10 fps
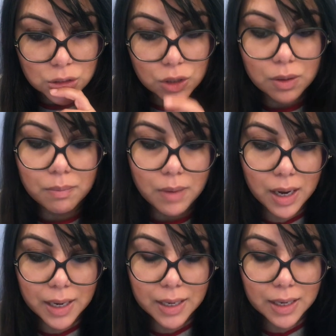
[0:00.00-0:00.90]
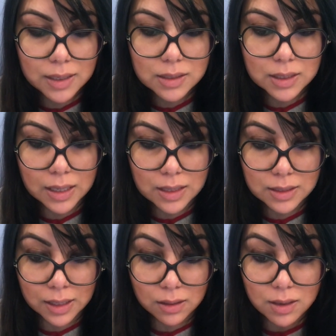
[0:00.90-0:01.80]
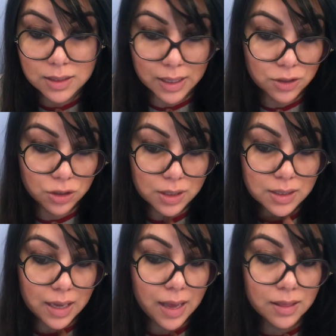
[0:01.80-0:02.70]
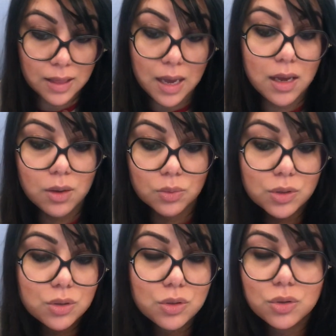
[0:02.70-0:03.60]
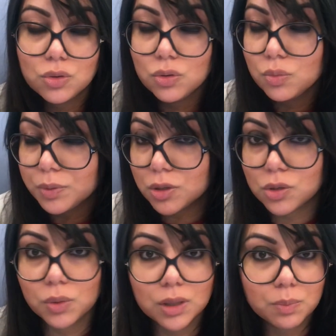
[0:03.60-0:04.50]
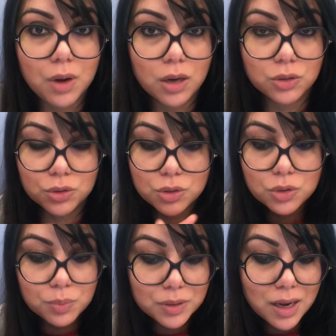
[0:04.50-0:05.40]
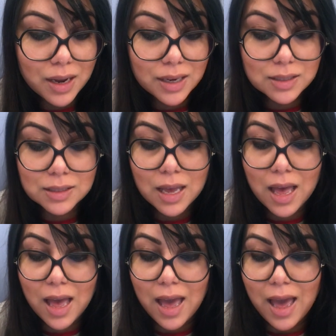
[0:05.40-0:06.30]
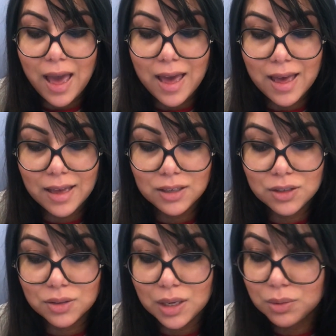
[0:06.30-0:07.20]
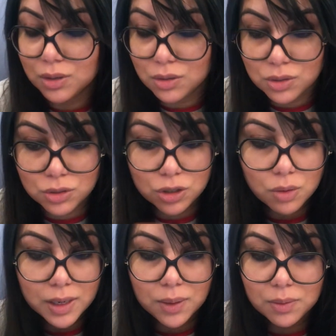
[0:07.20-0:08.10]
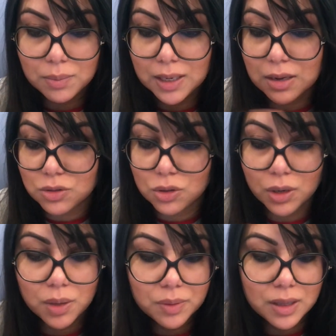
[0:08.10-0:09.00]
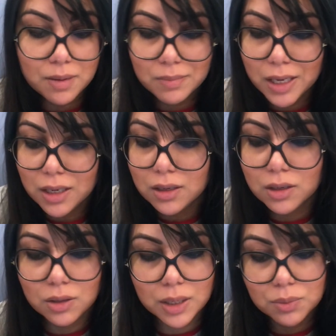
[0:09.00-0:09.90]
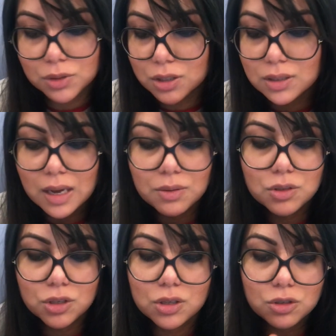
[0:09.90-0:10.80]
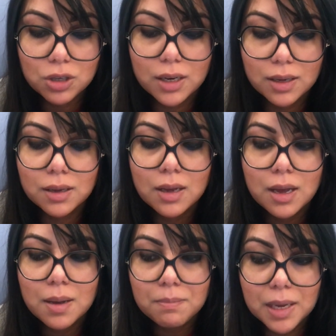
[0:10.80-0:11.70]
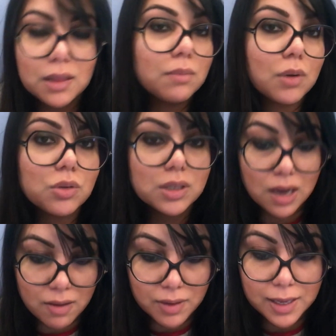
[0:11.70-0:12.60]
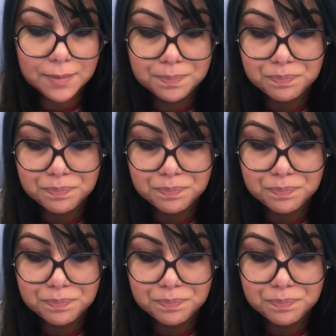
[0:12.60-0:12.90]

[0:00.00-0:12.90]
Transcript: took my CS in Los Angeles, and they were super sweet. The proctors were super nice, and they were also joking with me, and I was joking with them. Like, like I was just trying to make the most of it.